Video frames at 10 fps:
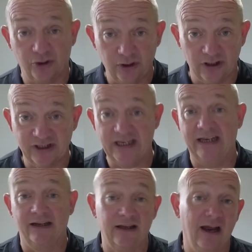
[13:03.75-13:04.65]
So you can
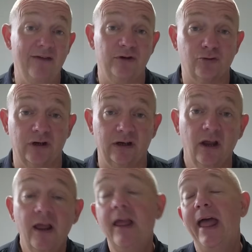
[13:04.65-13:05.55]
stand out there, have your drink,
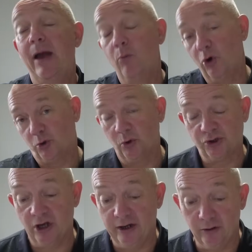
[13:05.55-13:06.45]
and watch
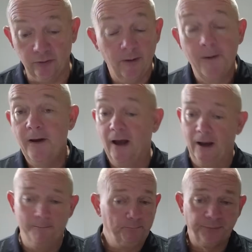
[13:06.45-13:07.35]
what's going on.
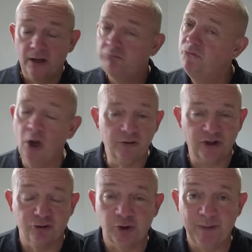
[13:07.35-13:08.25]
No
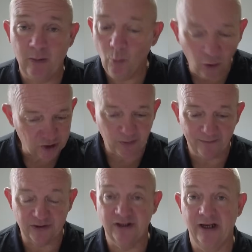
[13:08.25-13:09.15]
disrespect
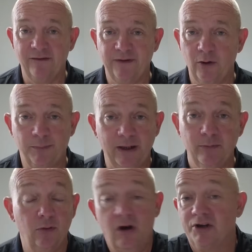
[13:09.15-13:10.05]
whatsoever to the AFL
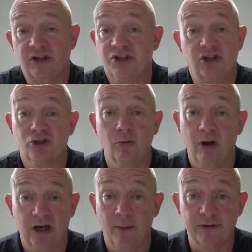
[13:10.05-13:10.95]
people. It's just not
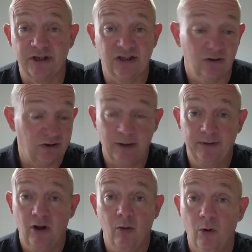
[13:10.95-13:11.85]
my cup of tea. It's not
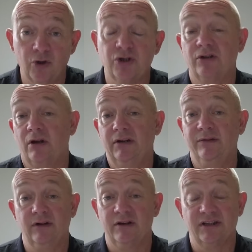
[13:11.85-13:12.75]
something that I watch. I don't
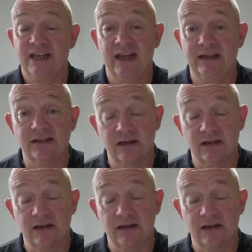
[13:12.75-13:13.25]
even understand it.